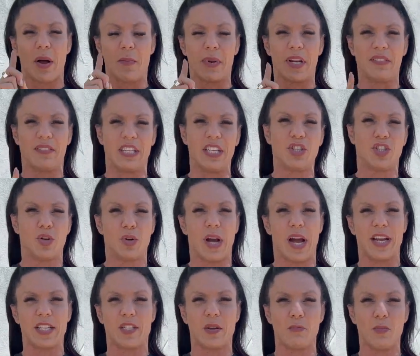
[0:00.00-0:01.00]
I'm gonna teach you
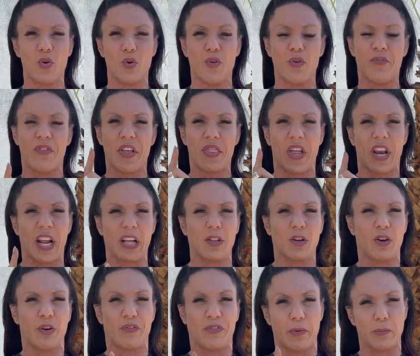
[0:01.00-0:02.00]
guys a move that I
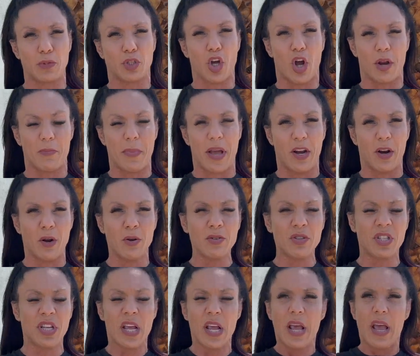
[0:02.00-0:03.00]
learned from John
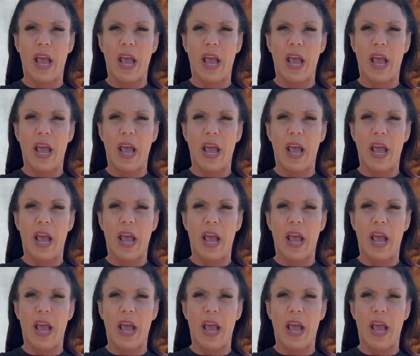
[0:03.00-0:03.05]
Meadows,